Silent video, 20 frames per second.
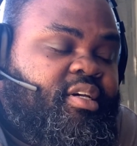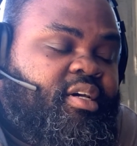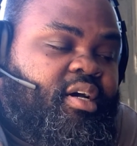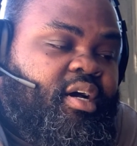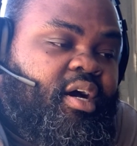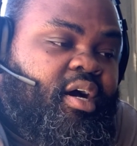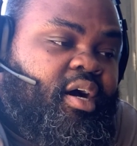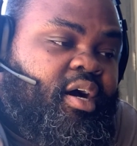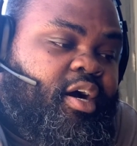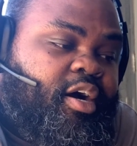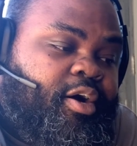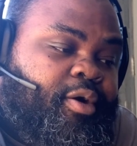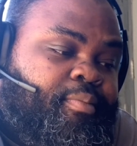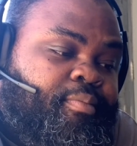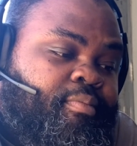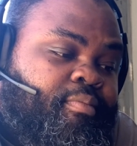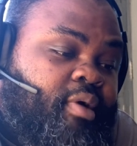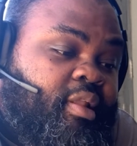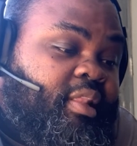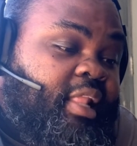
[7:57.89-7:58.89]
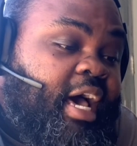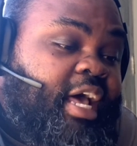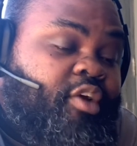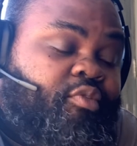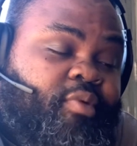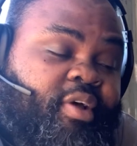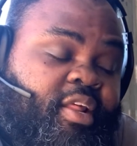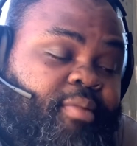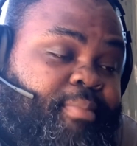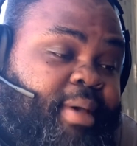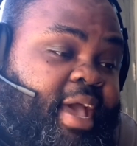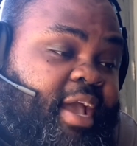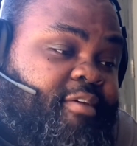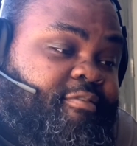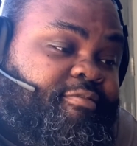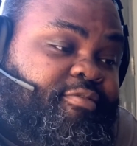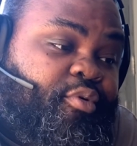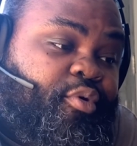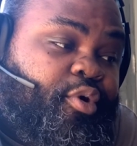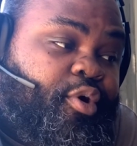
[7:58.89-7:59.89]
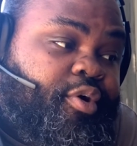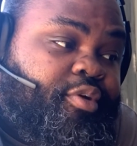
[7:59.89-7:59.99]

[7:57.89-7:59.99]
A lot of running back and forth.